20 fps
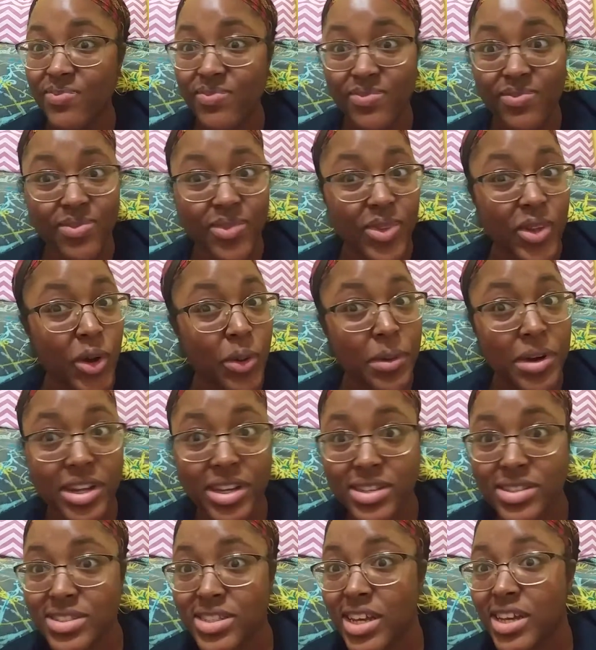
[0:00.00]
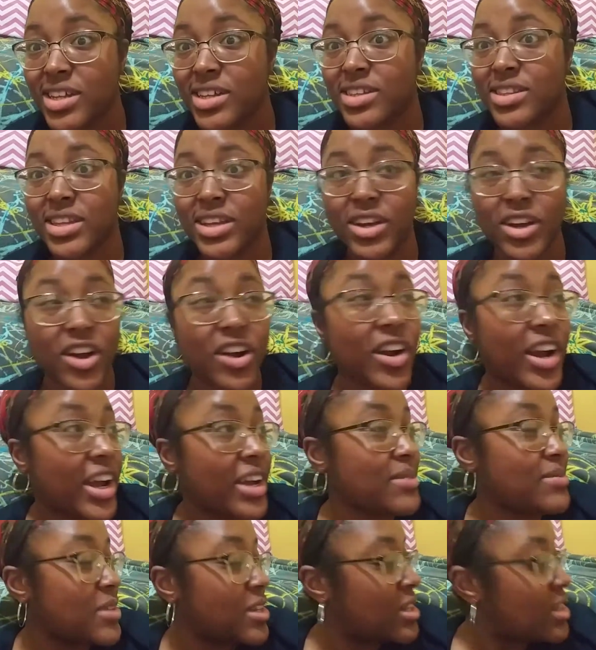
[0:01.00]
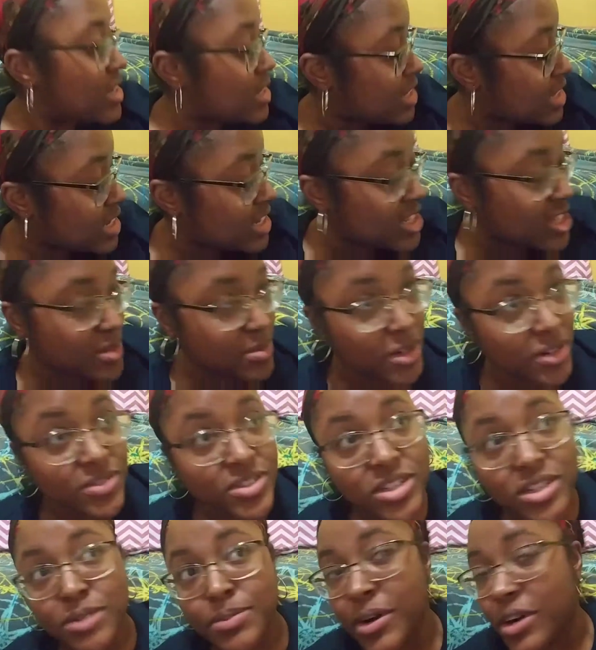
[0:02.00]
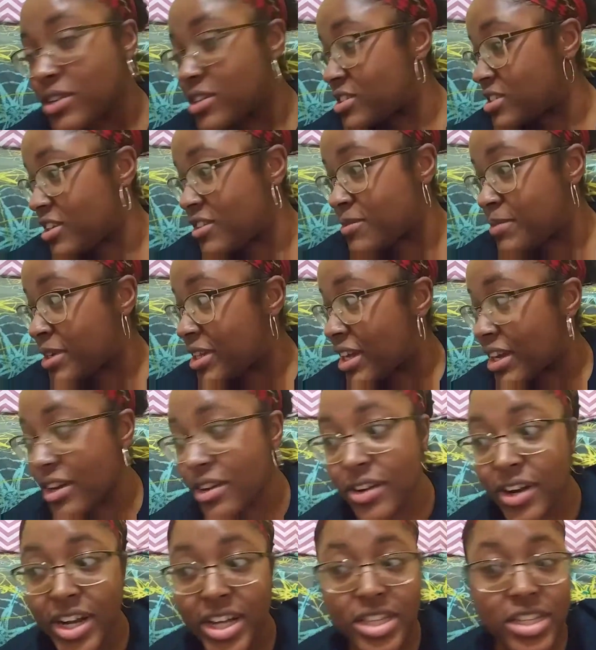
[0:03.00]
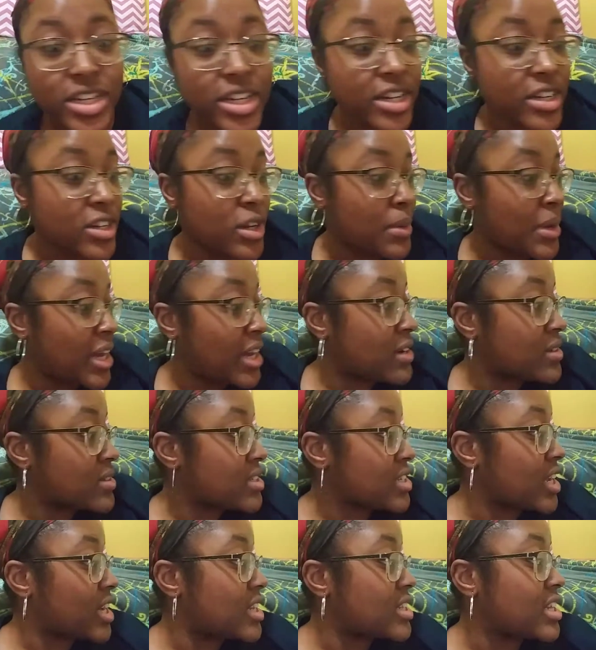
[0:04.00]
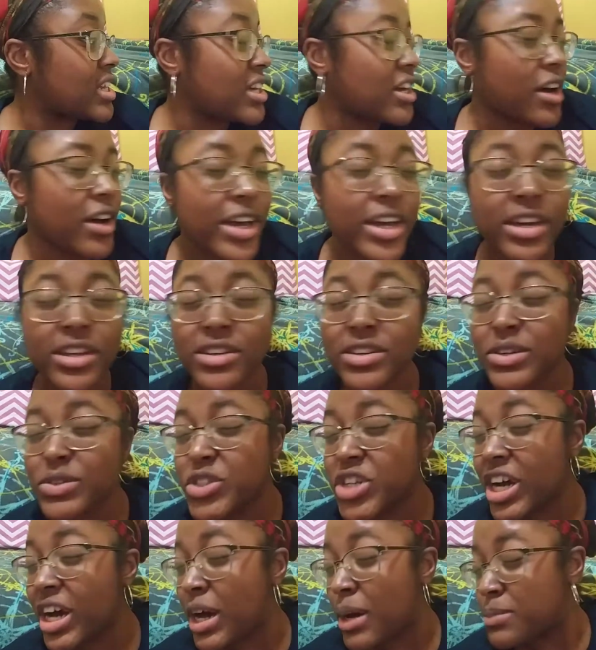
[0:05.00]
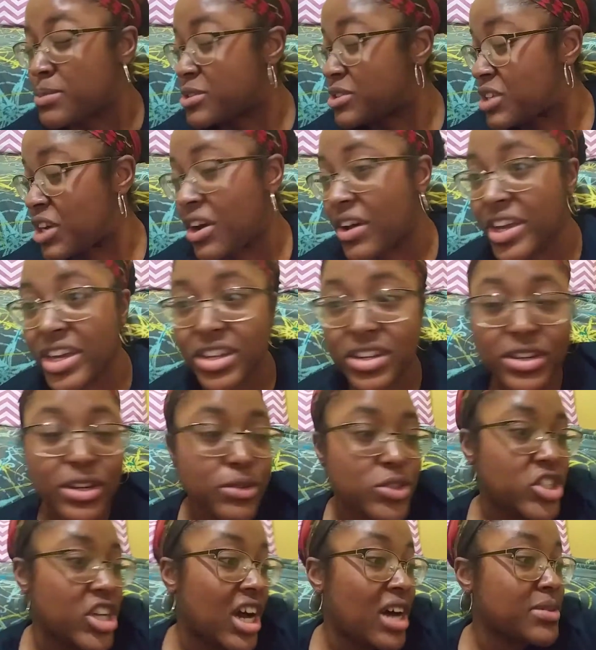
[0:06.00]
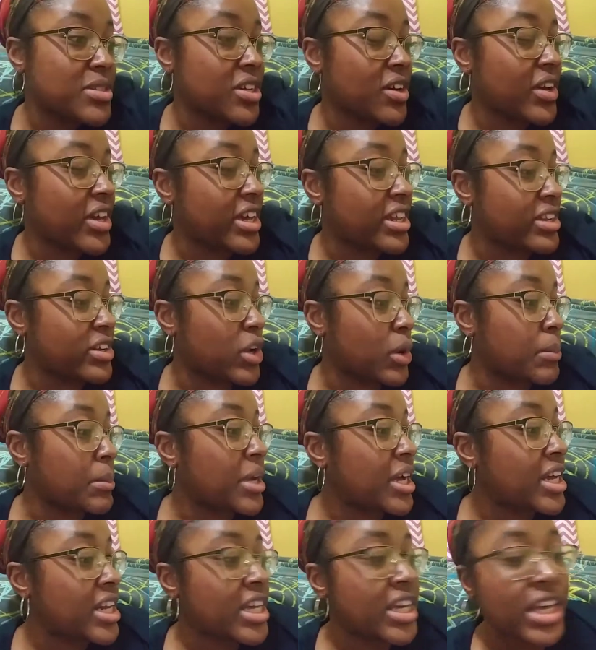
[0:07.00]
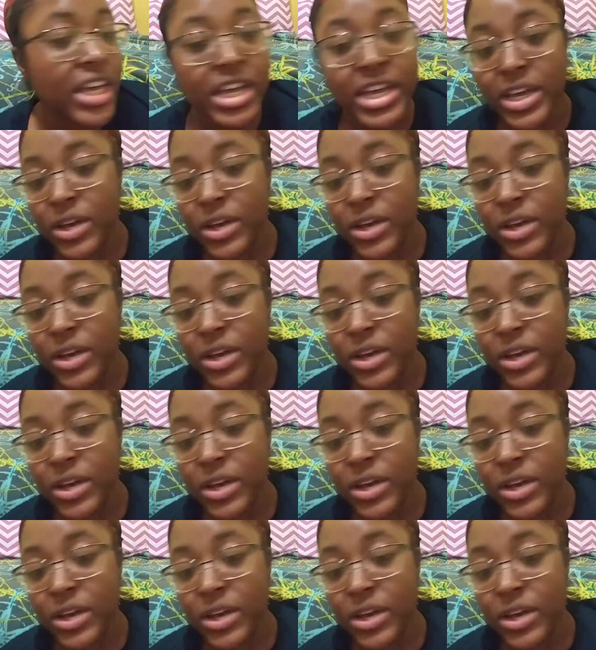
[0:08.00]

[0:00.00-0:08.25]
Nobody ain't saying anything. All right. Smurf took it upon herself to be like, all right, look here, nobody ain't gonna say anything. Y'all ain't getting no jobs. Y'all ain't getting no jobs. Y'all ain't getting no money.